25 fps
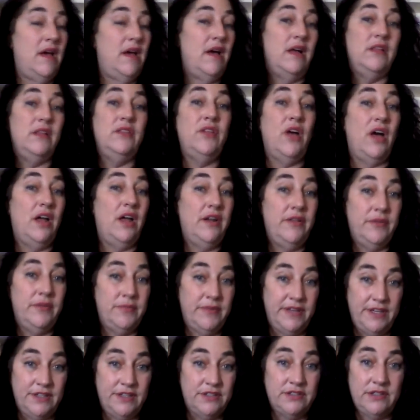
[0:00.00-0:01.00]
a lot of the
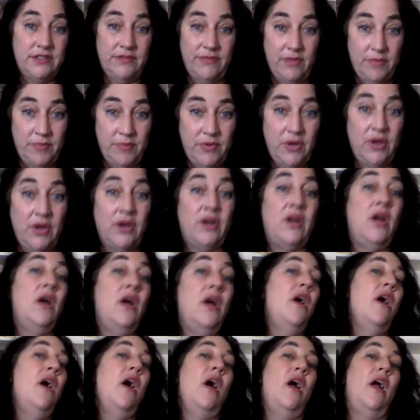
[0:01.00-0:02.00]
readers of the book
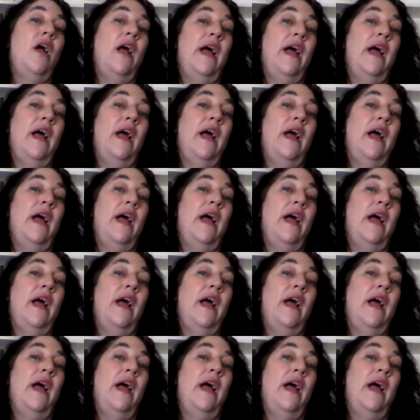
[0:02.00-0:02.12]
are